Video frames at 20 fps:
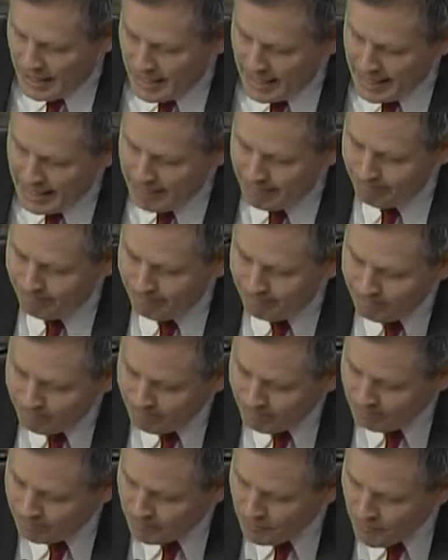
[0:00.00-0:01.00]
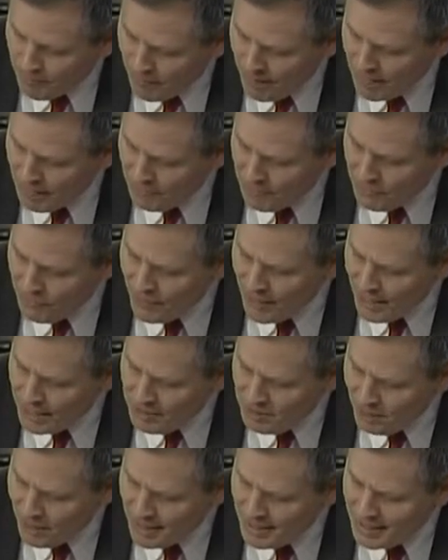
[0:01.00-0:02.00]
In
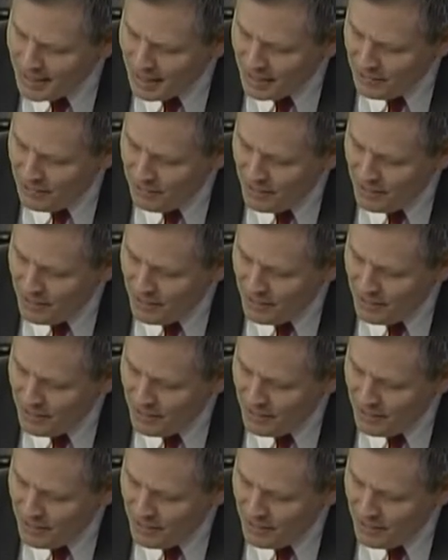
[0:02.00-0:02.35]
fact, Montana